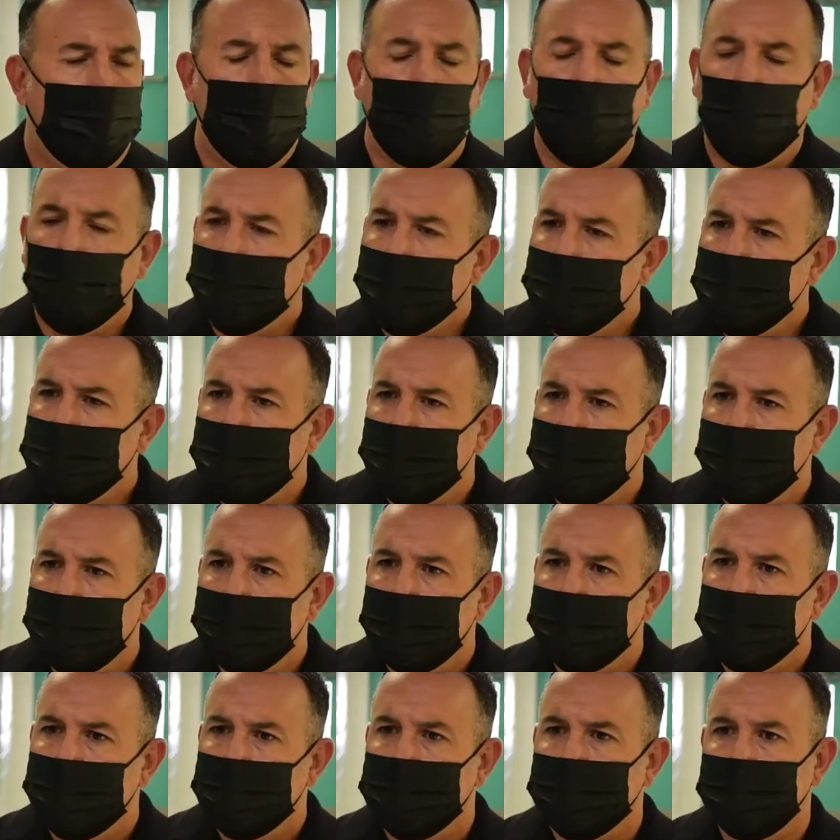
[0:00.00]

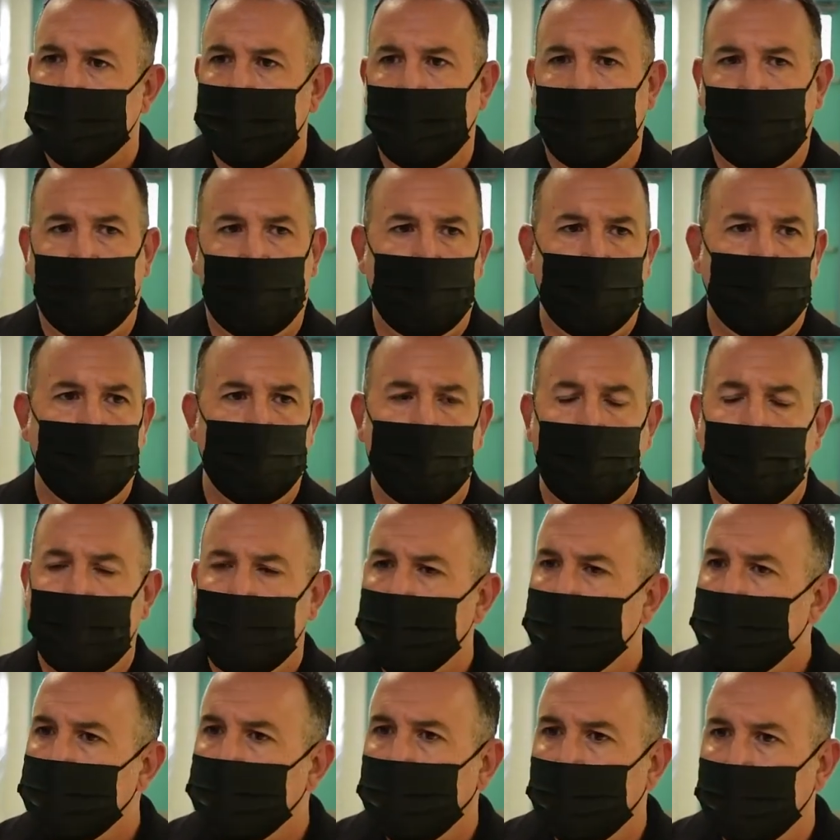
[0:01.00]
mortgages and
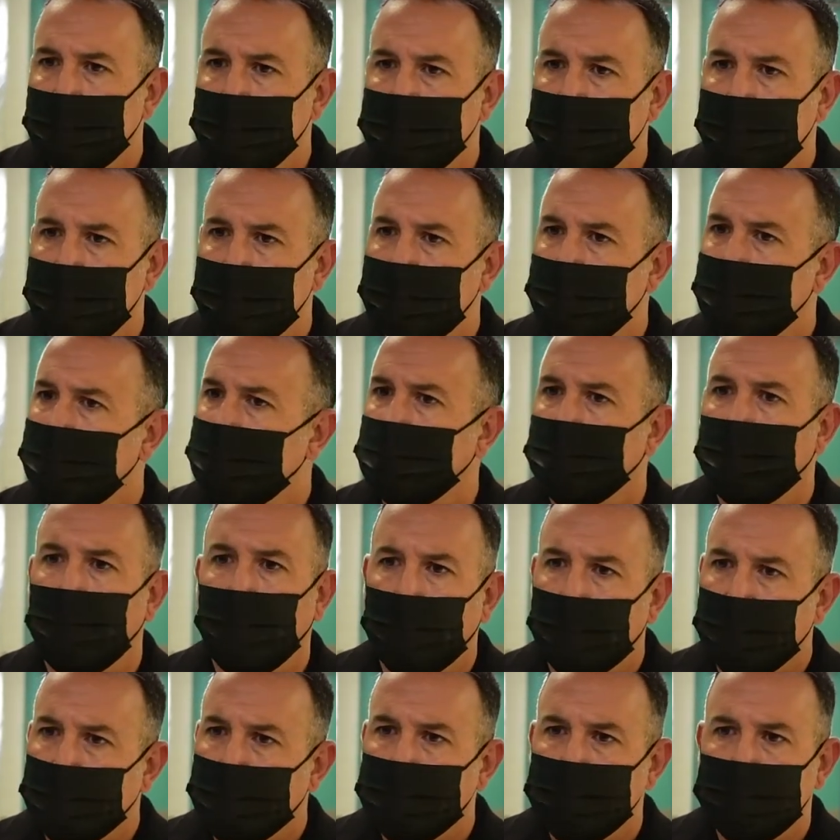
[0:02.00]
how to budget
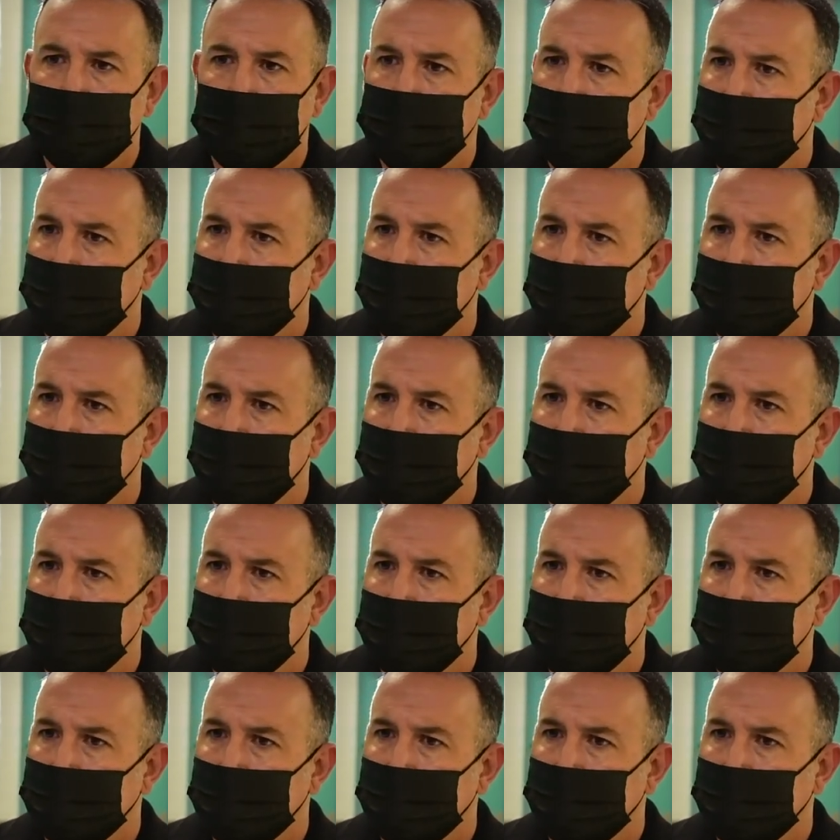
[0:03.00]
quarters and